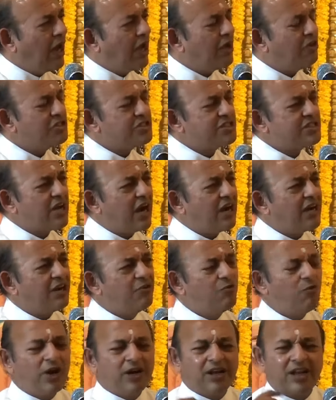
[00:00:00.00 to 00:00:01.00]
I
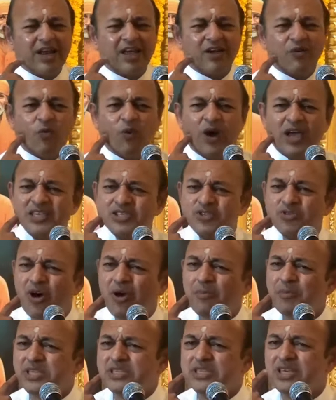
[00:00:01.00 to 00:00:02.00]
started wondering, why
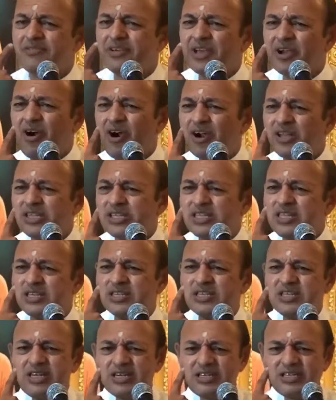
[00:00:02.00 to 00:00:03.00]
Swami is giving all these
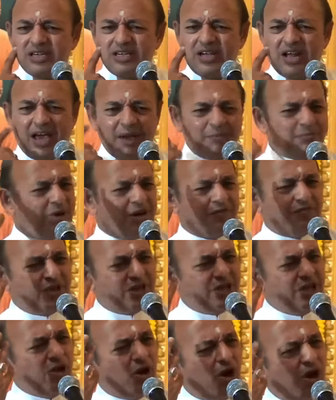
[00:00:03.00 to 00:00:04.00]
instructions? I am
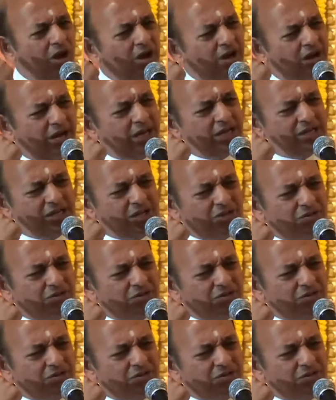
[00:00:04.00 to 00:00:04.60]
perfectly all right